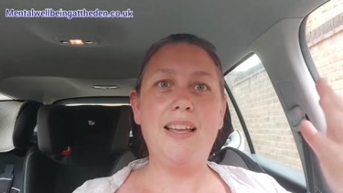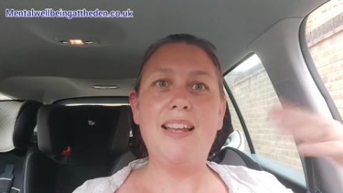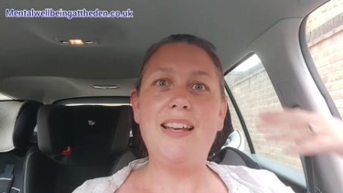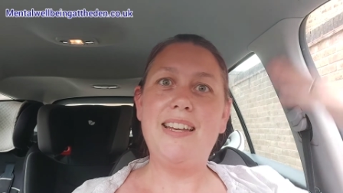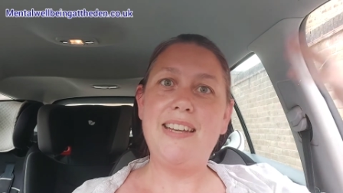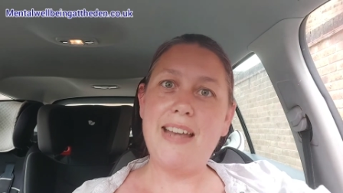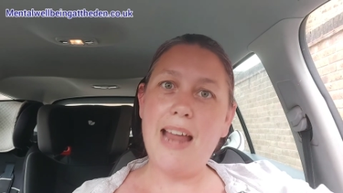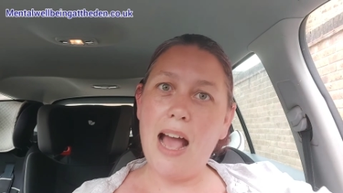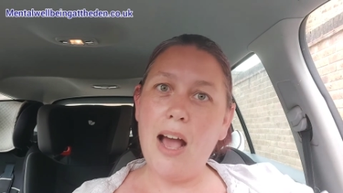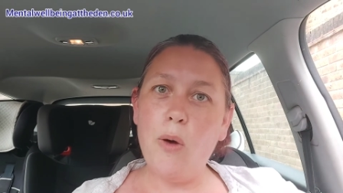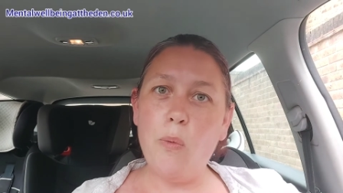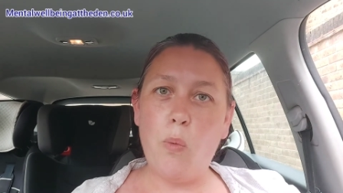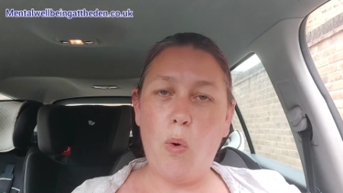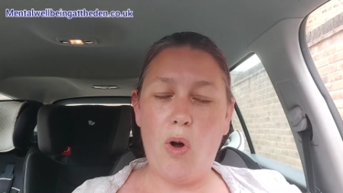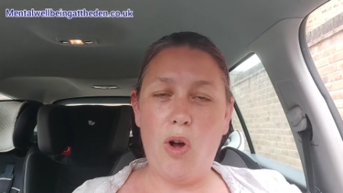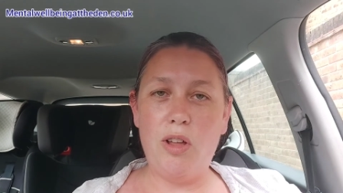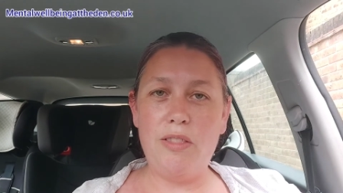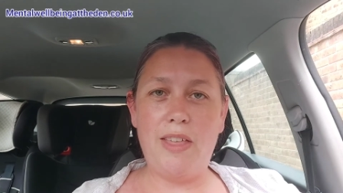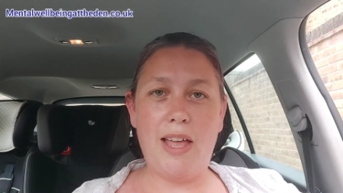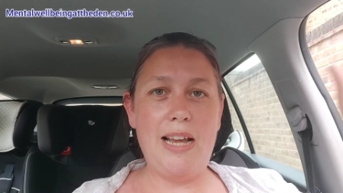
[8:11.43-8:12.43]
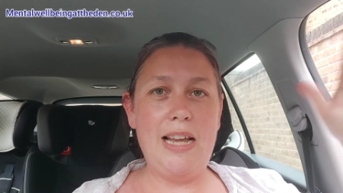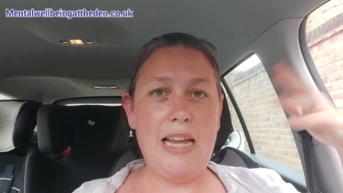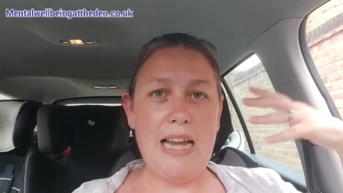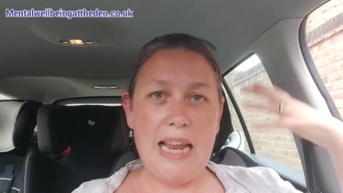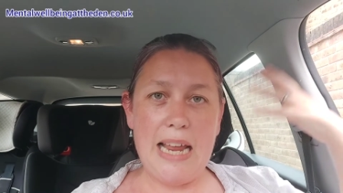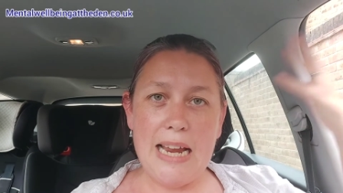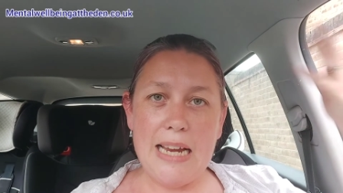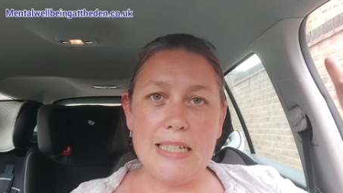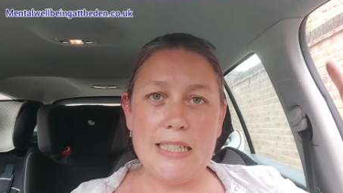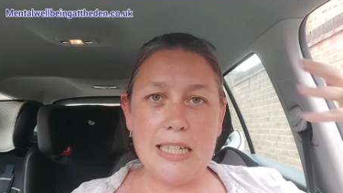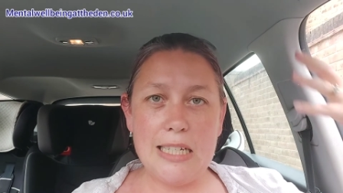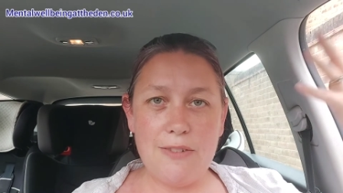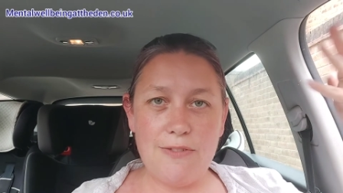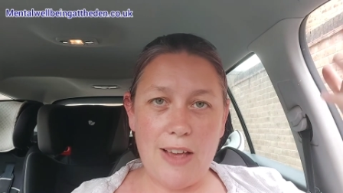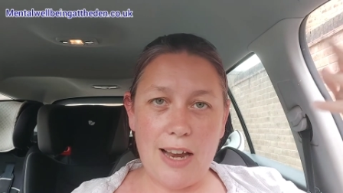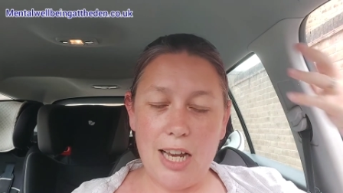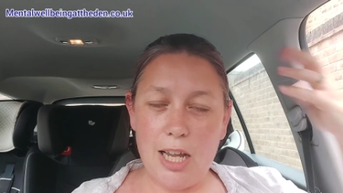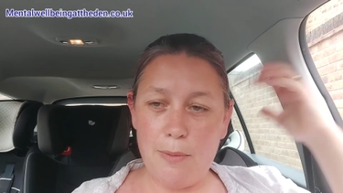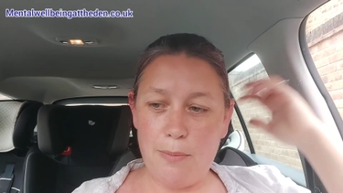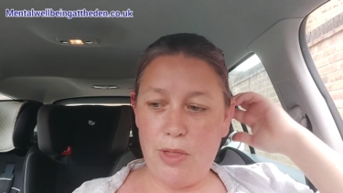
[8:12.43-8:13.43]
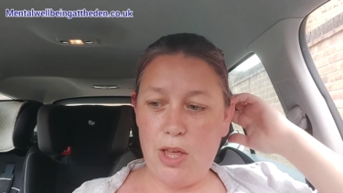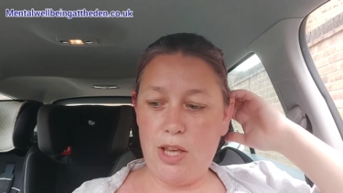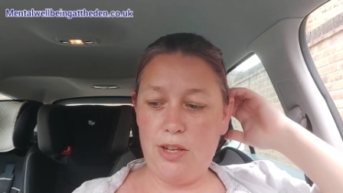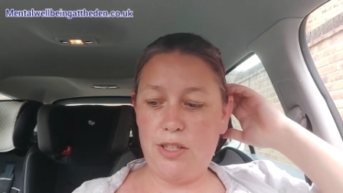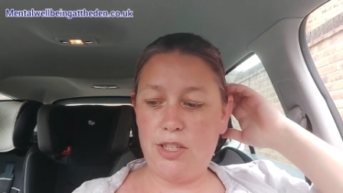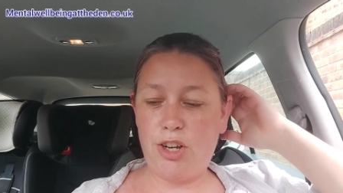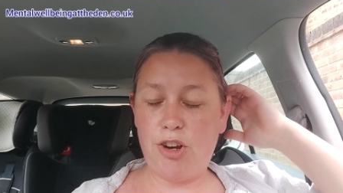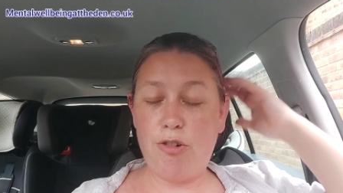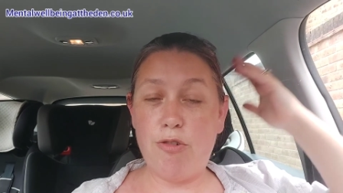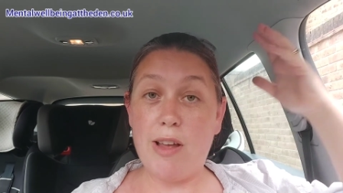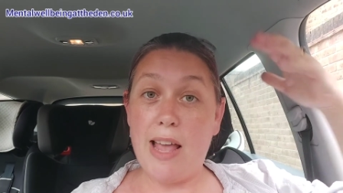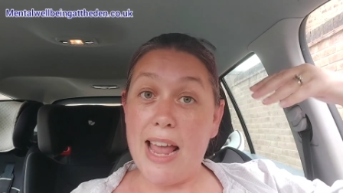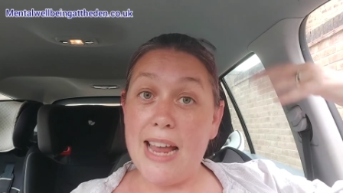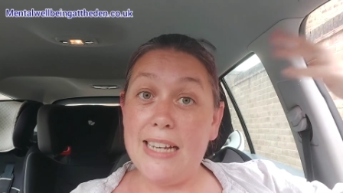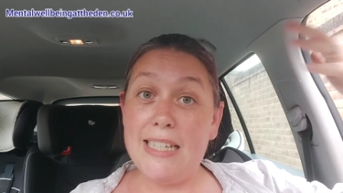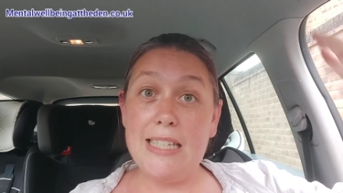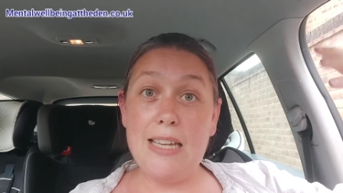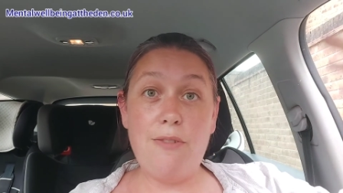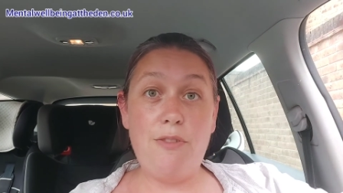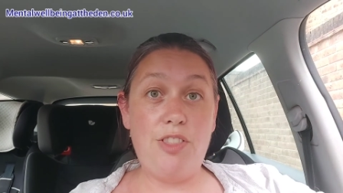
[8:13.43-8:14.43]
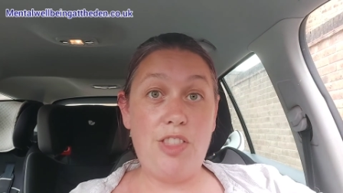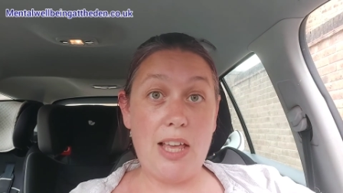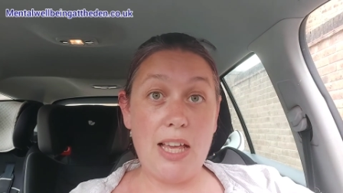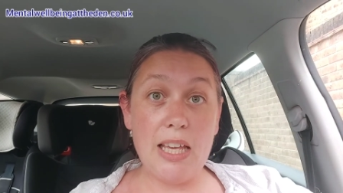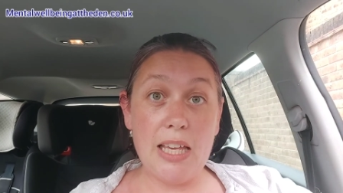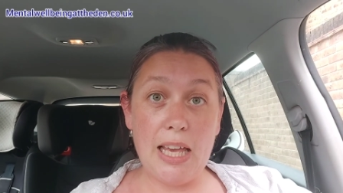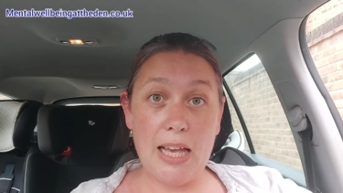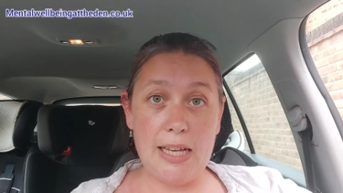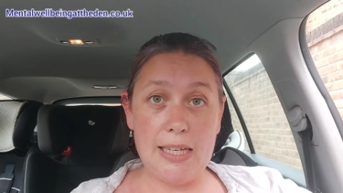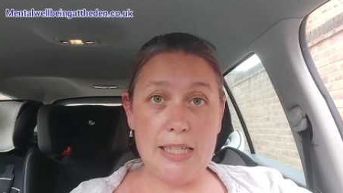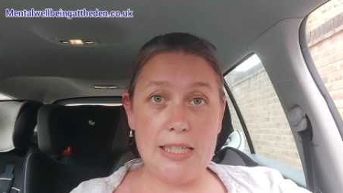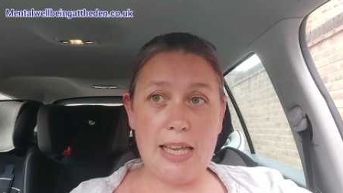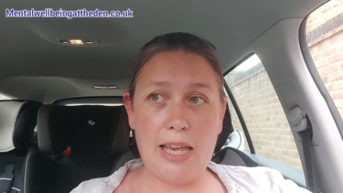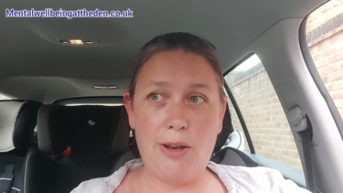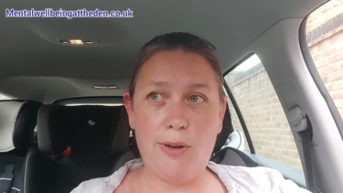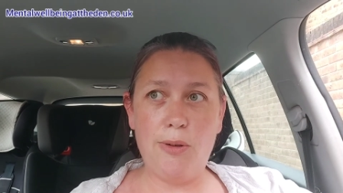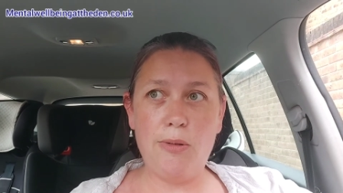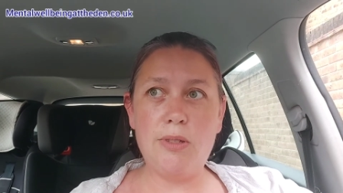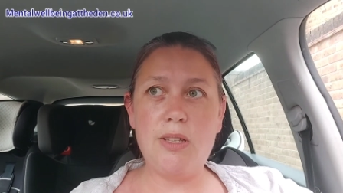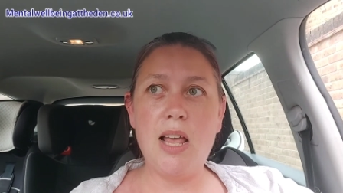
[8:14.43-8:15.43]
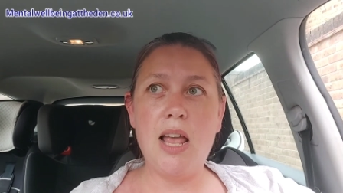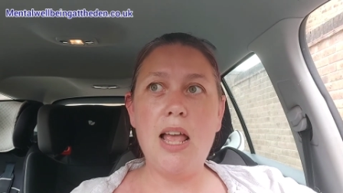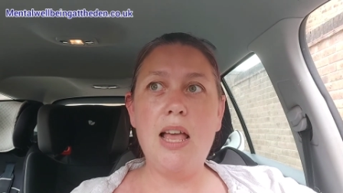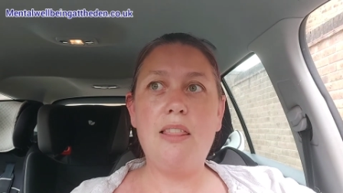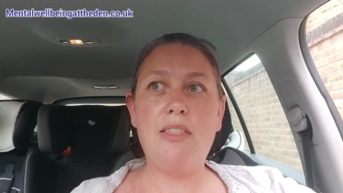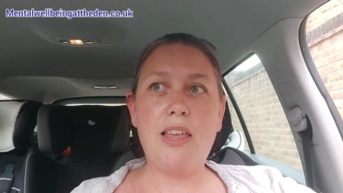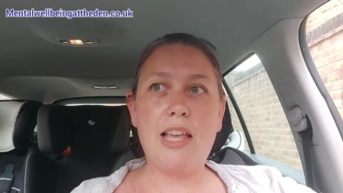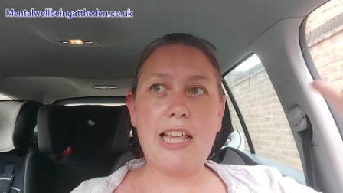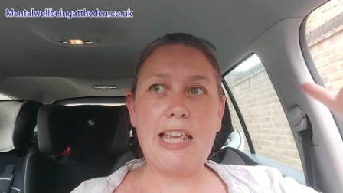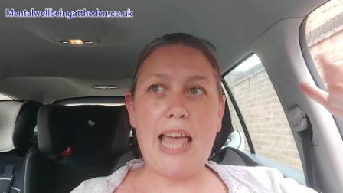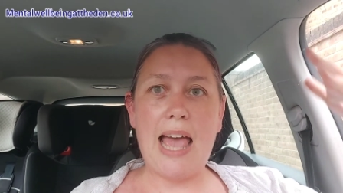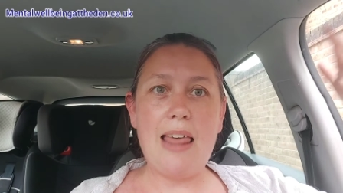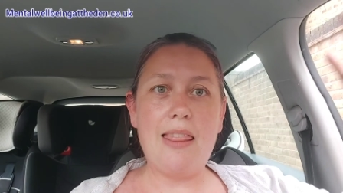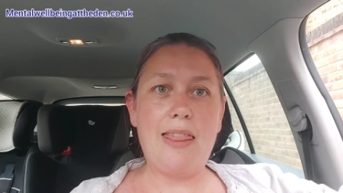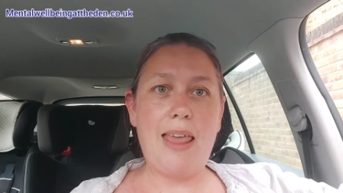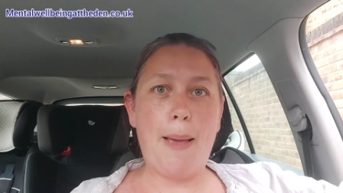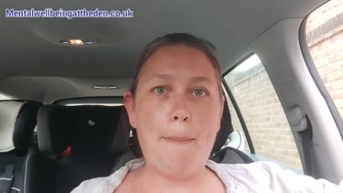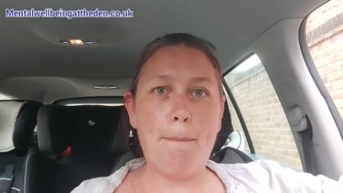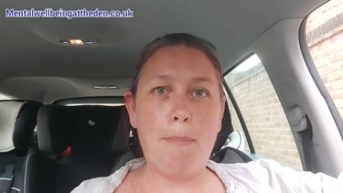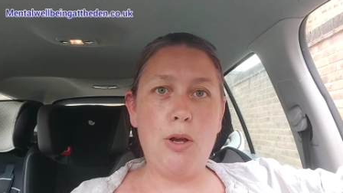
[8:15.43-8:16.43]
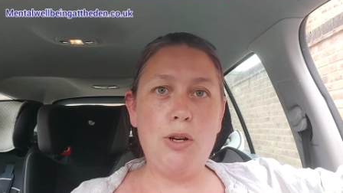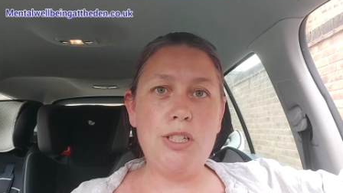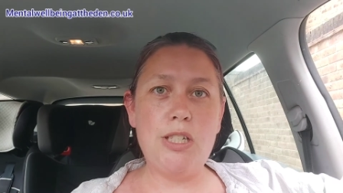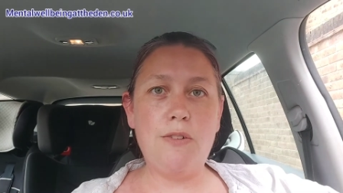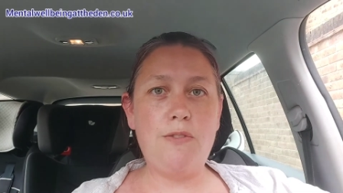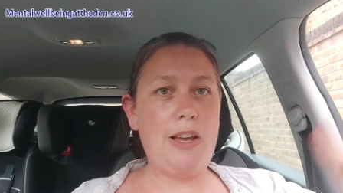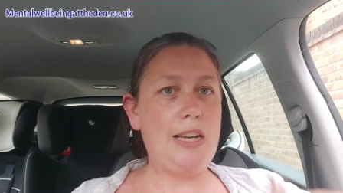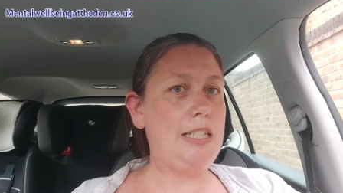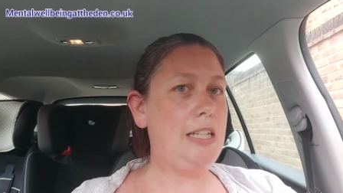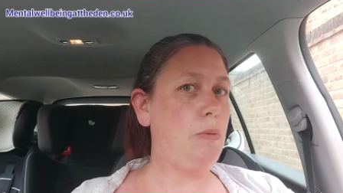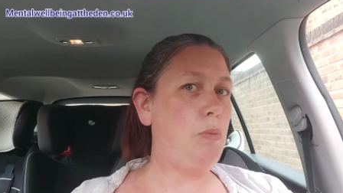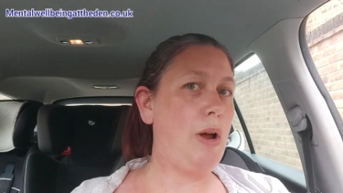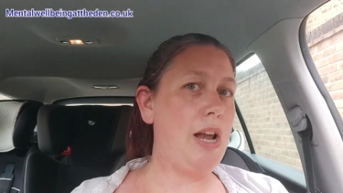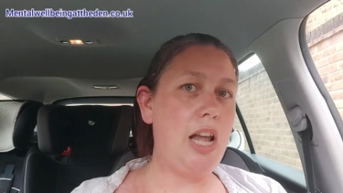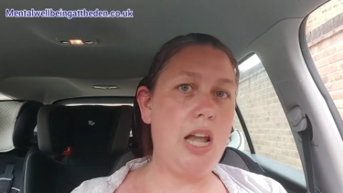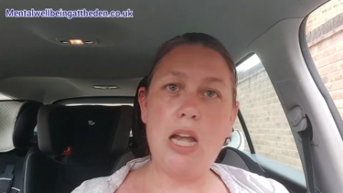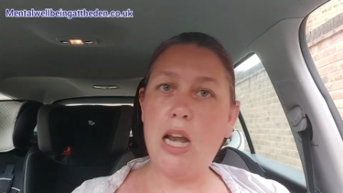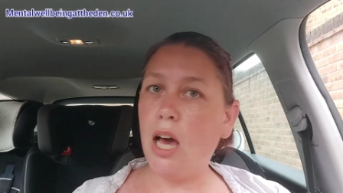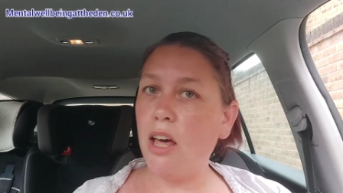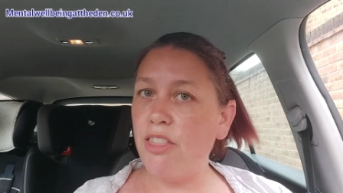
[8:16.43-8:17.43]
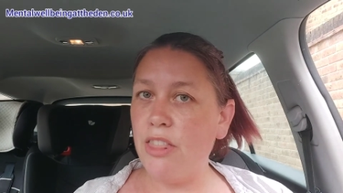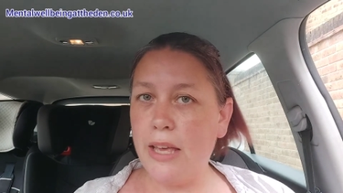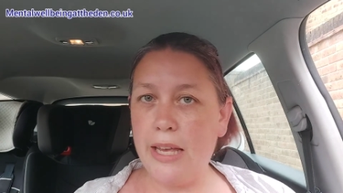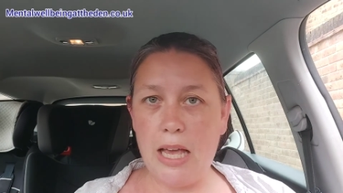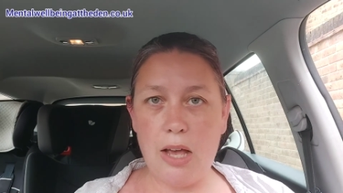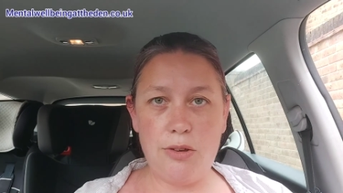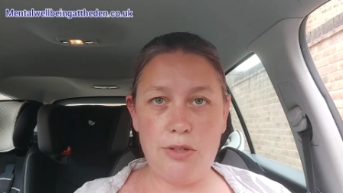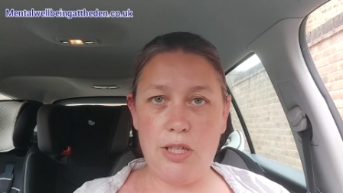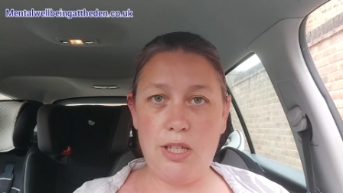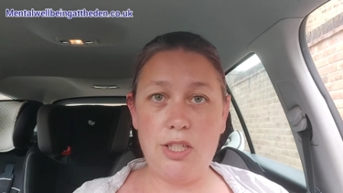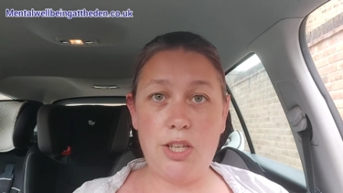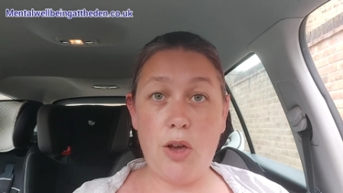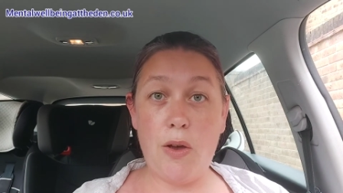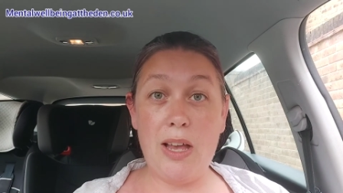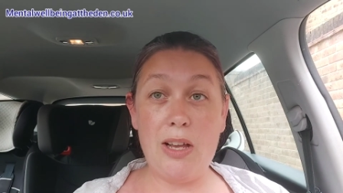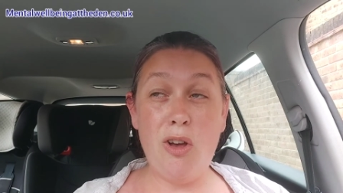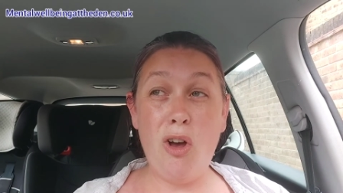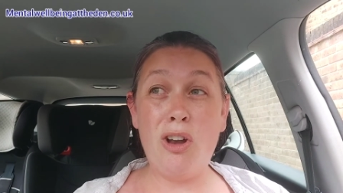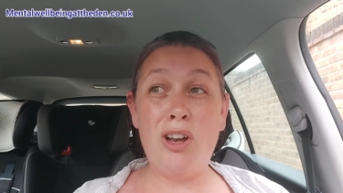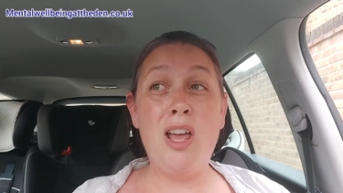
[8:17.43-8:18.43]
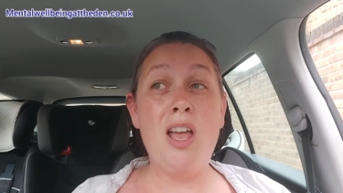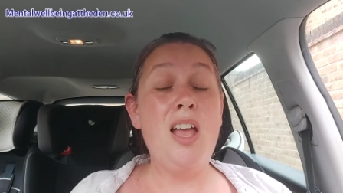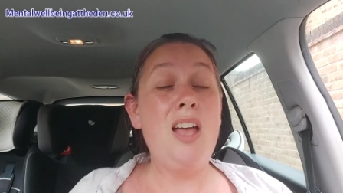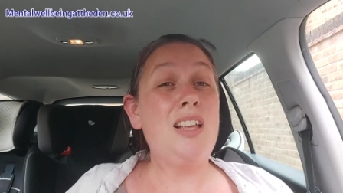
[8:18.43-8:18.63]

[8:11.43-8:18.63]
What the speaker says: Now what? They need to develop those creative thinking skills that get them motivated when nothing else is going on.